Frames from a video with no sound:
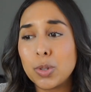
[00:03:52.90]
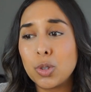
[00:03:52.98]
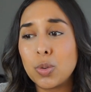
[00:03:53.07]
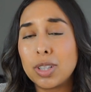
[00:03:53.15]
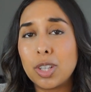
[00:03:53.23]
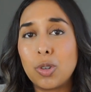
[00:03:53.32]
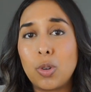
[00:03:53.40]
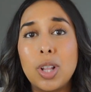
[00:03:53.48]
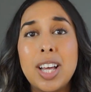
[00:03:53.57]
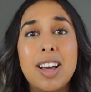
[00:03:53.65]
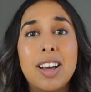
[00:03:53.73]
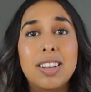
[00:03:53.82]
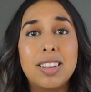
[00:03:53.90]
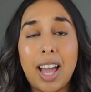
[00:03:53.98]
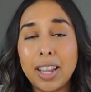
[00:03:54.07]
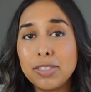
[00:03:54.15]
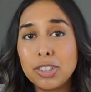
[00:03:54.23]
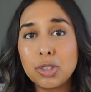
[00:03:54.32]
So do a little
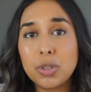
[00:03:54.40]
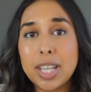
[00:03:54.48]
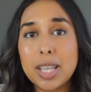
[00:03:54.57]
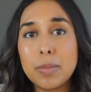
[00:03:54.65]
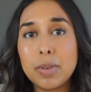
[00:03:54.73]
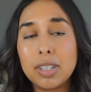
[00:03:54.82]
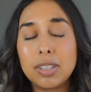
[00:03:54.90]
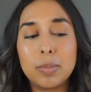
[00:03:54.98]
live stream.